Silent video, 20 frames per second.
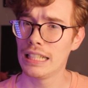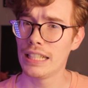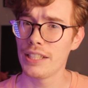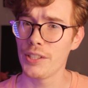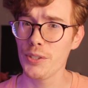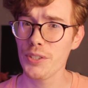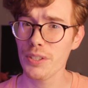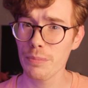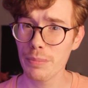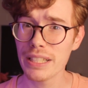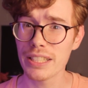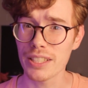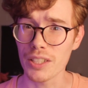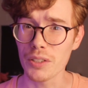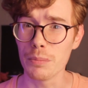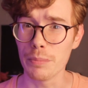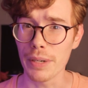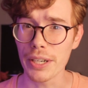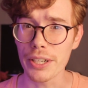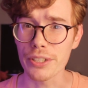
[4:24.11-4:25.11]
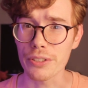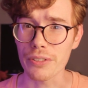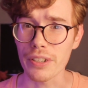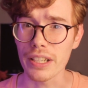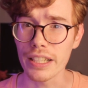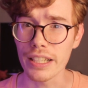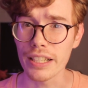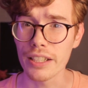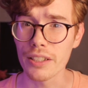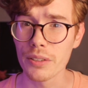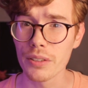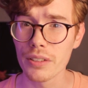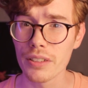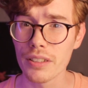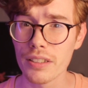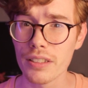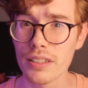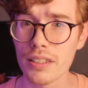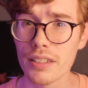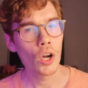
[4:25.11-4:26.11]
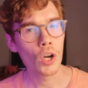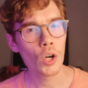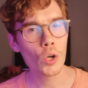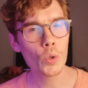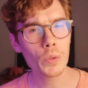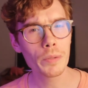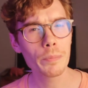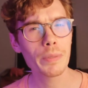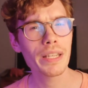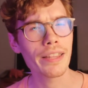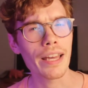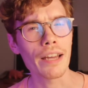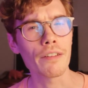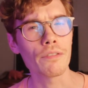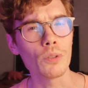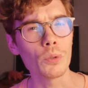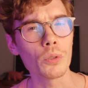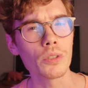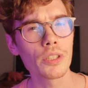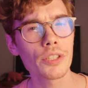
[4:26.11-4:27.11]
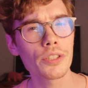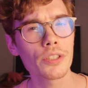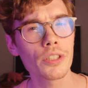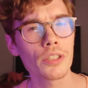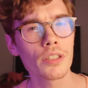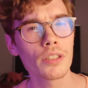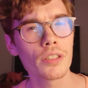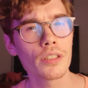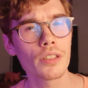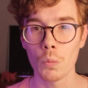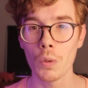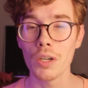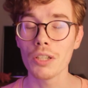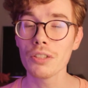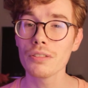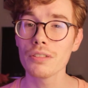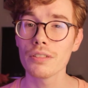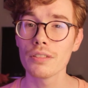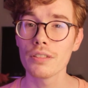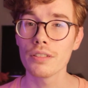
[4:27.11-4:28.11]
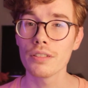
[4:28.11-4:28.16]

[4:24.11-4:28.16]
You should be so embarrassed right now. Who would be that foolish? Well,